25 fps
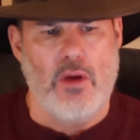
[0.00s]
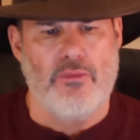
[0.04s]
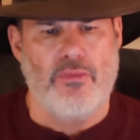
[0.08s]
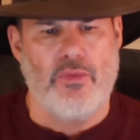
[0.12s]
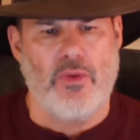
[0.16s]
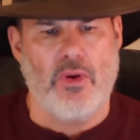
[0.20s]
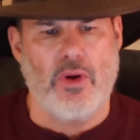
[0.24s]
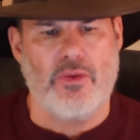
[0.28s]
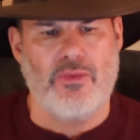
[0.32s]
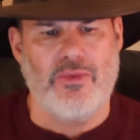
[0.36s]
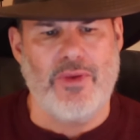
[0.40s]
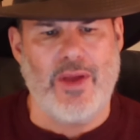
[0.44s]

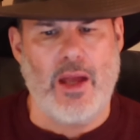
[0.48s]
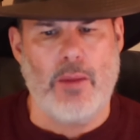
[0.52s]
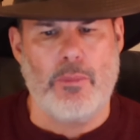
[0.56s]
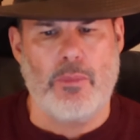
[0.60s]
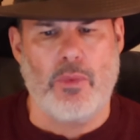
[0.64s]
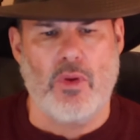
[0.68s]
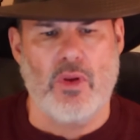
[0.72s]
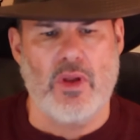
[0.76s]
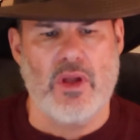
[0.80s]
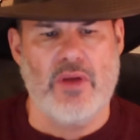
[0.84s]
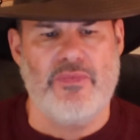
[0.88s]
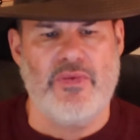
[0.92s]
For
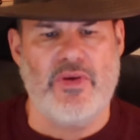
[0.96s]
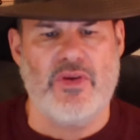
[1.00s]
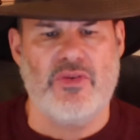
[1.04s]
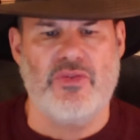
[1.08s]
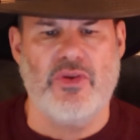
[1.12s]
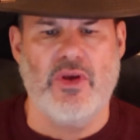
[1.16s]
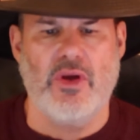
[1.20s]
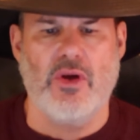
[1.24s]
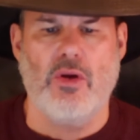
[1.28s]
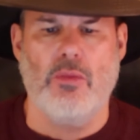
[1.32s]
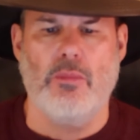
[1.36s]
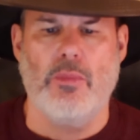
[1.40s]
example, if a
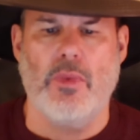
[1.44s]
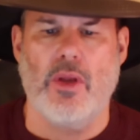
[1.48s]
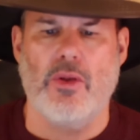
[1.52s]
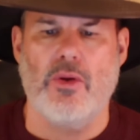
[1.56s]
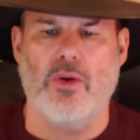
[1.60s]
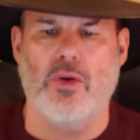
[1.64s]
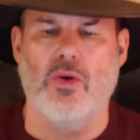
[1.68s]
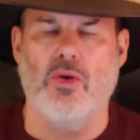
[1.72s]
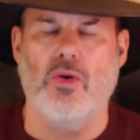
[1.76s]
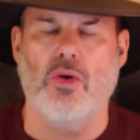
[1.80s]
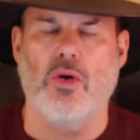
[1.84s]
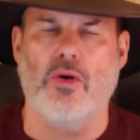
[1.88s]
single
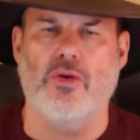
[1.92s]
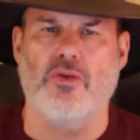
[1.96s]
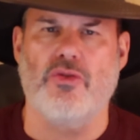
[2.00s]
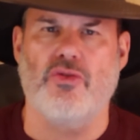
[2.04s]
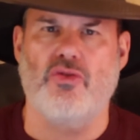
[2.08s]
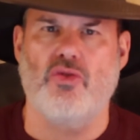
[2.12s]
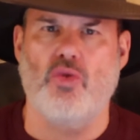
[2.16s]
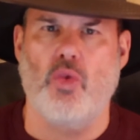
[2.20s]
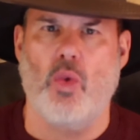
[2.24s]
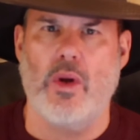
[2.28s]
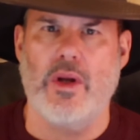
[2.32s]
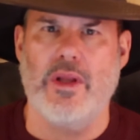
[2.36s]
mother who
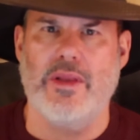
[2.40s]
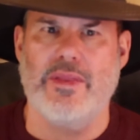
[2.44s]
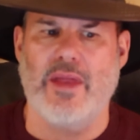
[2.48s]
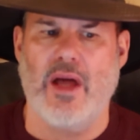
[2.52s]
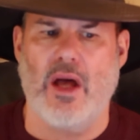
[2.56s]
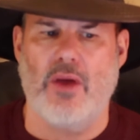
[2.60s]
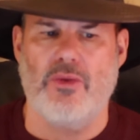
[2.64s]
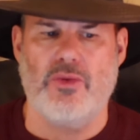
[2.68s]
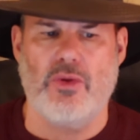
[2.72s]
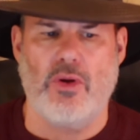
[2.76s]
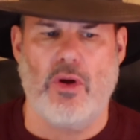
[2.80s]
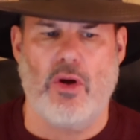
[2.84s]
earns
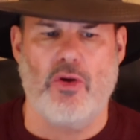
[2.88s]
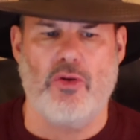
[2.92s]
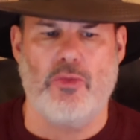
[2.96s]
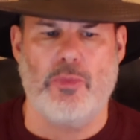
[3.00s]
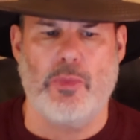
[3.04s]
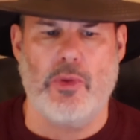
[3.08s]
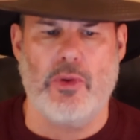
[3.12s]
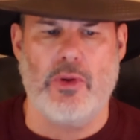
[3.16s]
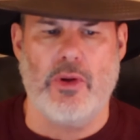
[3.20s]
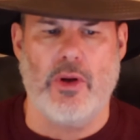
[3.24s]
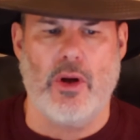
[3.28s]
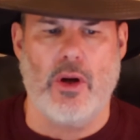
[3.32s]
$20,000
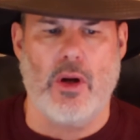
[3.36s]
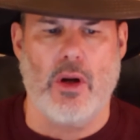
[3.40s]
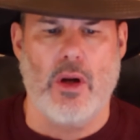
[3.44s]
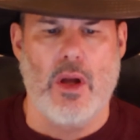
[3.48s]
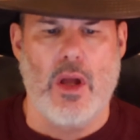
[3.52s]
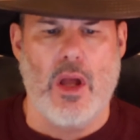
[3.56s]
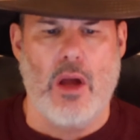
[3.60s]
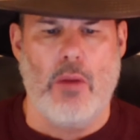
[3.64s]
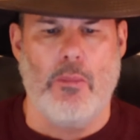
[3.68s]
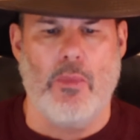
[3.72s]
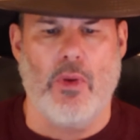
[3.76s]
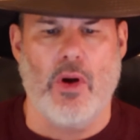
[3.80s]
per year
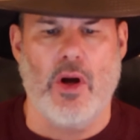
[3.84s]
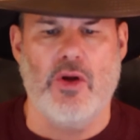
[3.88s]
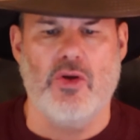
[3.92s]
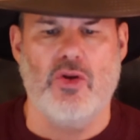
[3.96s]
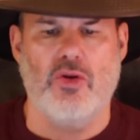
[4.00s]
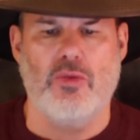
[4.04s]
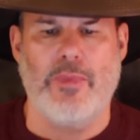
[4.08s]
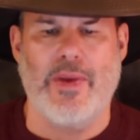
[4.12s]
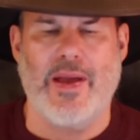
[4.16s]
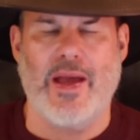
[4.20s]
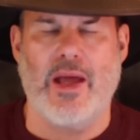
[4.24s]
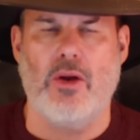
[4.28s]
marries
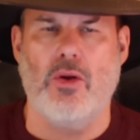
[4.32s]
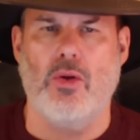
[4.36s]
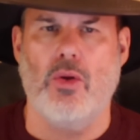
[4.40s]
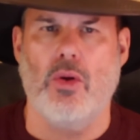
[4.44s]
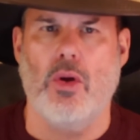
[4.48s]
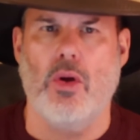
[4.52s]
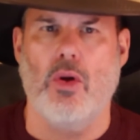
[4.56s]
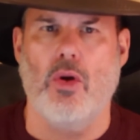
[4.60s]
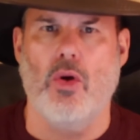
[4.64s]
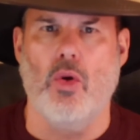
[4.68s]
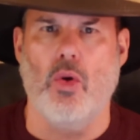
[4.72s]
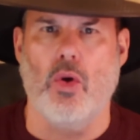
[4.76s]
a man
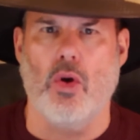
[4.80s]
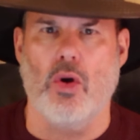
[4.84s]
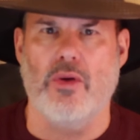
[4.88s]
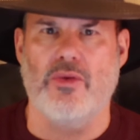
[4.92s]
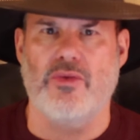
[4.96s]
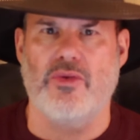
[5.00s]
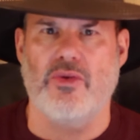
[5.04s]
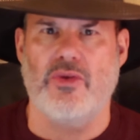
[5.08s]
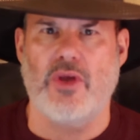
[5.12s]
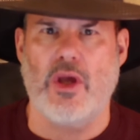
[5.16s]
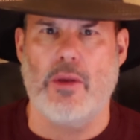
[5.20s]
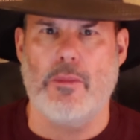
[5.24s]
who
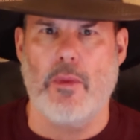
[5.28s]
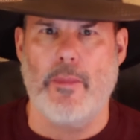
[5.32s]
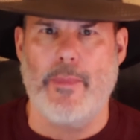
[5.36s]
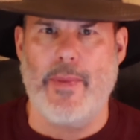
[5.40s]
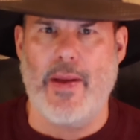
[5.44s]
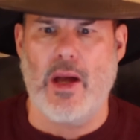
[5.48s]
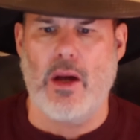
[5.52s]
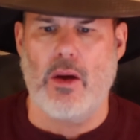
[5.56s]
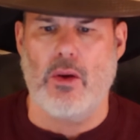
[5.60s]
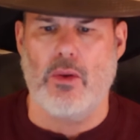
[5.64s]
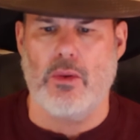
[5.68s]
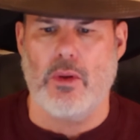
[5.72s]
earns the same
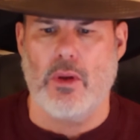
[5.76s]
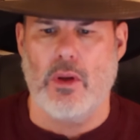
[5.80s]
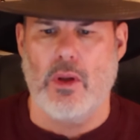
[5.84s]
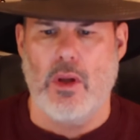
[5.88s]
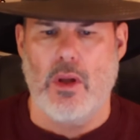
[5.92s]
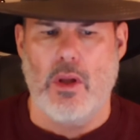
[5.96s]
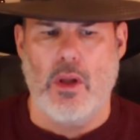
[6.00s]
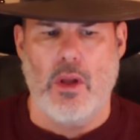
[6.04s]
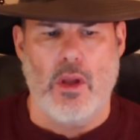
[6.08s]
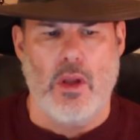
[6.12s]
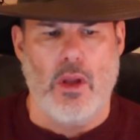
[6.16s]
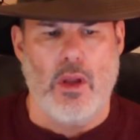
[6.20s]
amount,
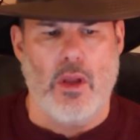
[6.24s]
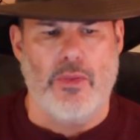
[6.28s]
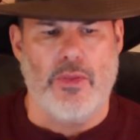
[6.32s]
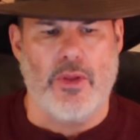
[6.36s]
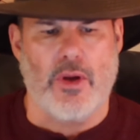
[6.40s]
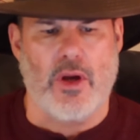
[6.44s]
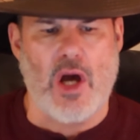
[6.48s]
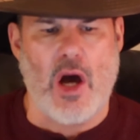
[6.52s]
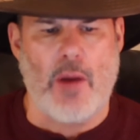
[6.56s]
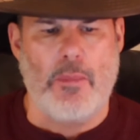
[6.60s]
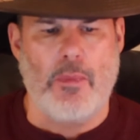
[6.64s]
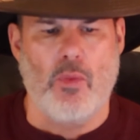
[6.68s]
the
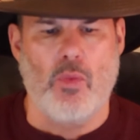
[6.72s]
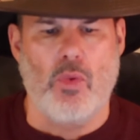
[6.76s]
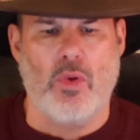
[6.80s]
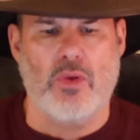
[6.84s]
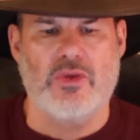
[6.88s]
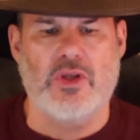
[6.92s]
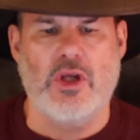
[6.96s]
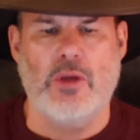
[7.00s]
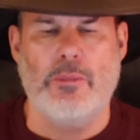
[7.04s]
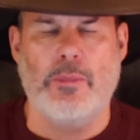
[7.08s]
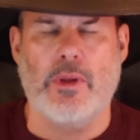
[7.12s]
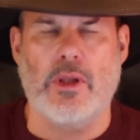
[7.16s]
couple will
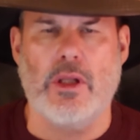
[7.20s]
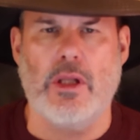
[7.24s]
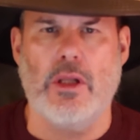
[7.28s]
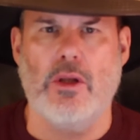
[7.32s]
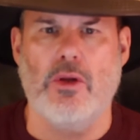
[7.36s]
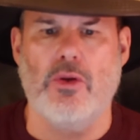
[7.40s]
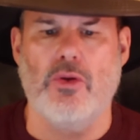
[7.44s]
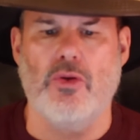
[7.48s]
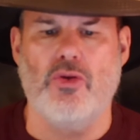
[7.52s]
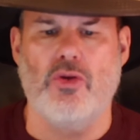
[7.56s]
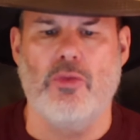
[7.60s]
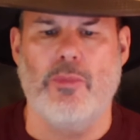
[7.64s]
typically
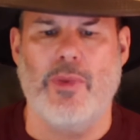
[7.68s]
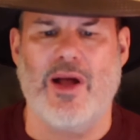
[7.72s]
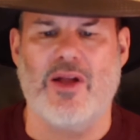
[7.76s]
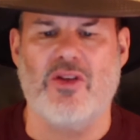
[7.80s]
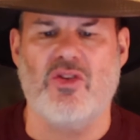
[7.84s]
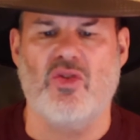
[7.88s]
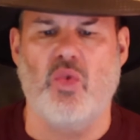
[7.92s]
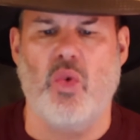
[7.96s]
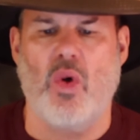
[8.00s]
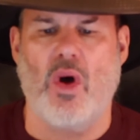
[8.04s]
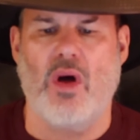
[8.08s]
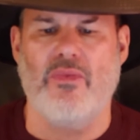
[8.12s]
lose
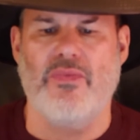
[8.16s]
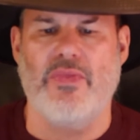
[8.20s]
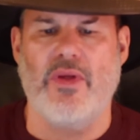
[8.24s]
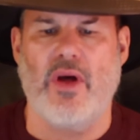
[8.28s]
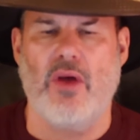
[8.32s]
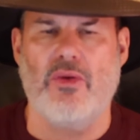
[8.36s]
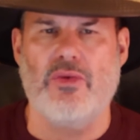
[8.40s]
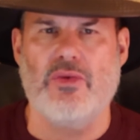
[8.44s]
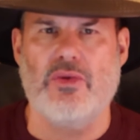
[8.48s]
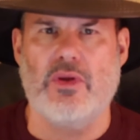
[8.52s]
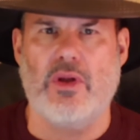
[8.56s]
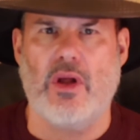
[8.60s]
about
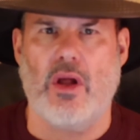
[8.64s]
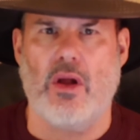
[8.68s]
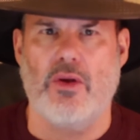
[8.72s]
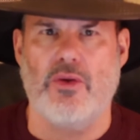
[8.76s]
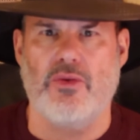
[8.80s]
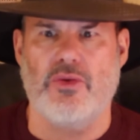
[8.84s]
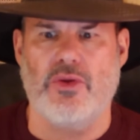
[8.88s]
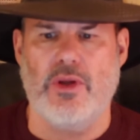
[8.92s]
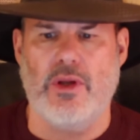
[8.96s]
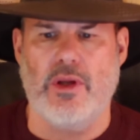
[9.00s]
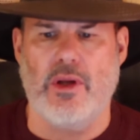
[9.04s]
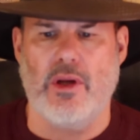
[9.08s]

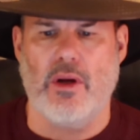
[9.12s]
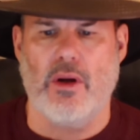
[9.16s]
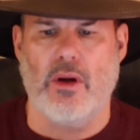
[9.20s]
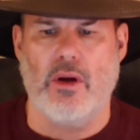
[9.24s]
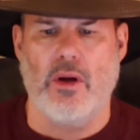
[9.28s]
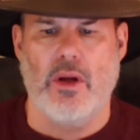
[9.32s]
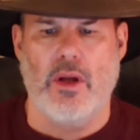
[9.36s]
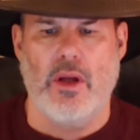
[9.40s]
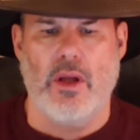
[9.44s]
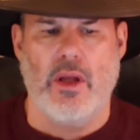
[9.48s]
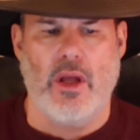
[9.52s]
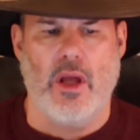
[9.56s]
$12,000 a
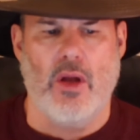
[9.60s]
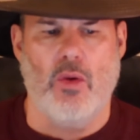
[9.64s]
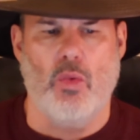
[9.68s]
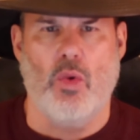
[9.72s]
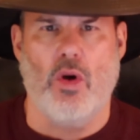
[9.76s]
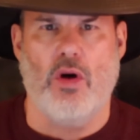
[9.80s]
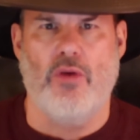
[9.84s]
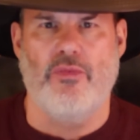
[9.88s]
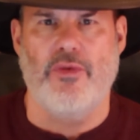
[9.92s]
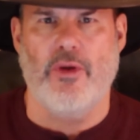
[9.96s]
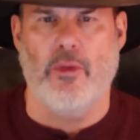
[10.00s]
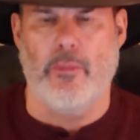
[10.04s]
year in
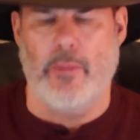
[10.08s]
welfare